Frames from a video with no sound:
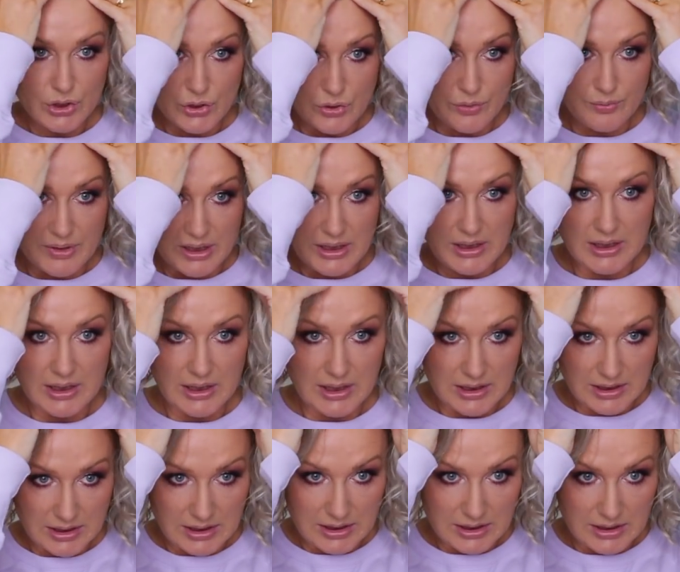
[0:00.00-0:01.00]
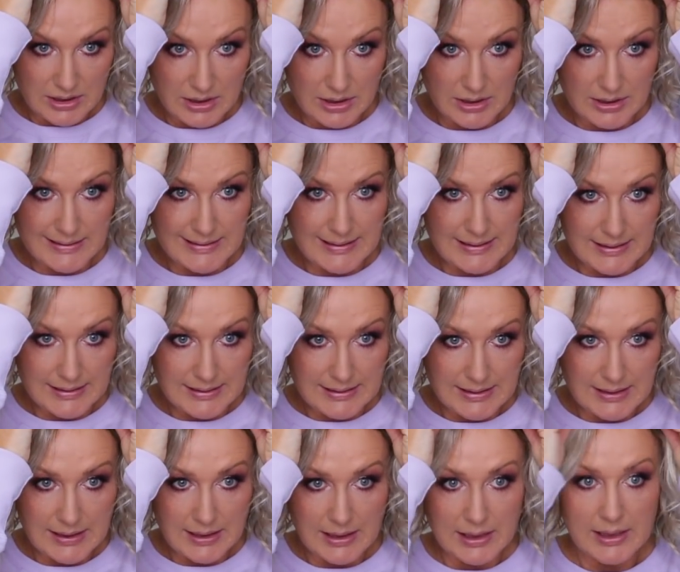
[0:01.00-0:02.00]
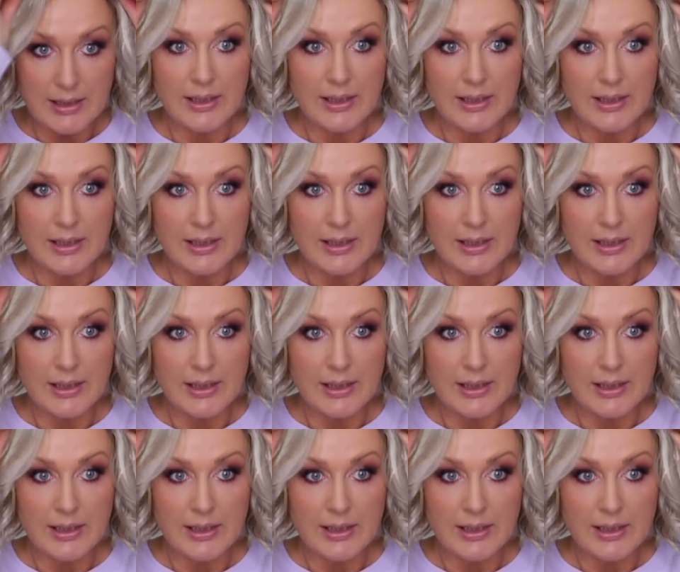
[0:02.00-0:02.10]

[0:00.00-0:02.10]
to me this is